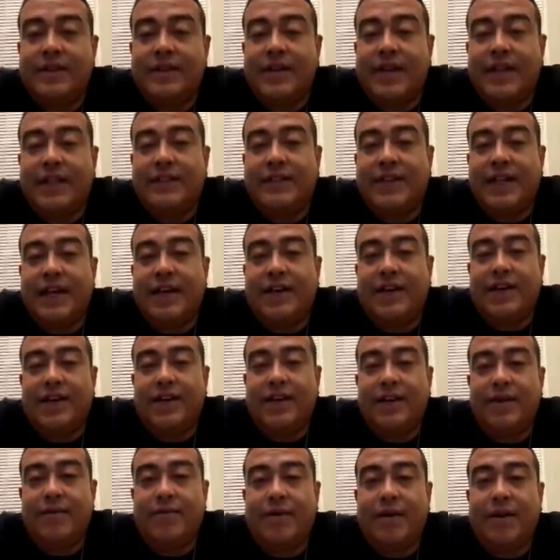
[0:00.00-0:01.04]
That's not
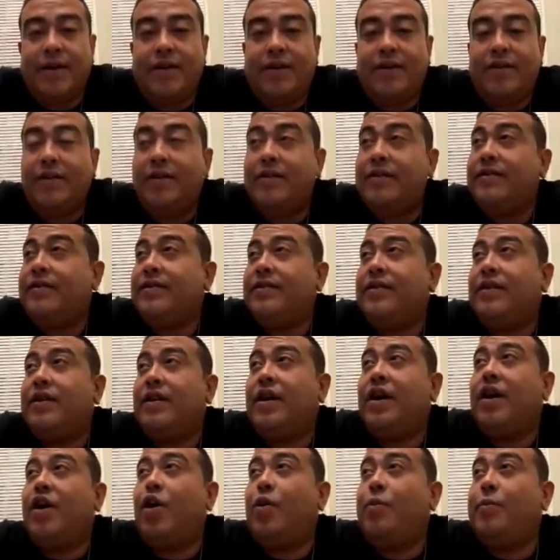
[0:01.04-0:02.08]
good, bro.
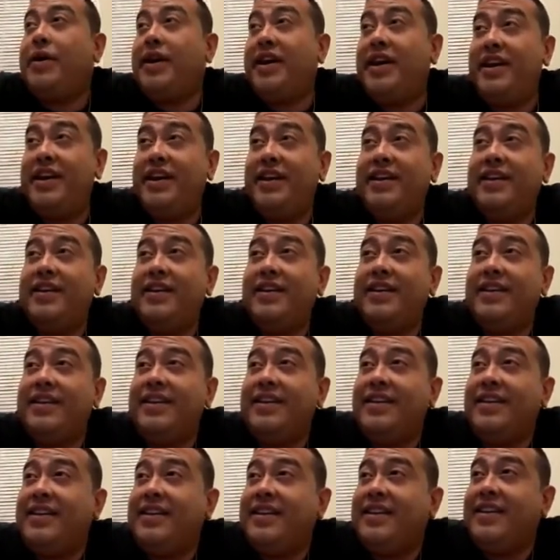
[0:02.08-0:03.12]
Oh, me?
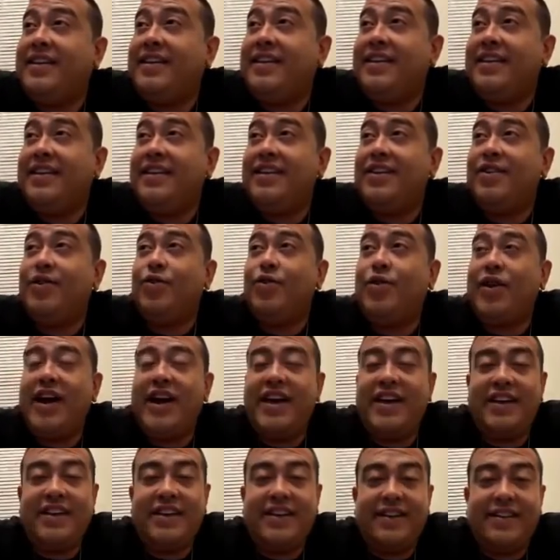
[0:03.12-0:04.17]
Who
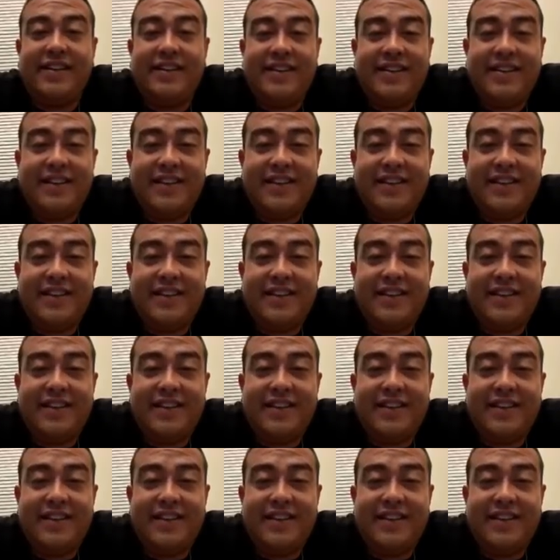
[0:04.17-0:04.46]
hating?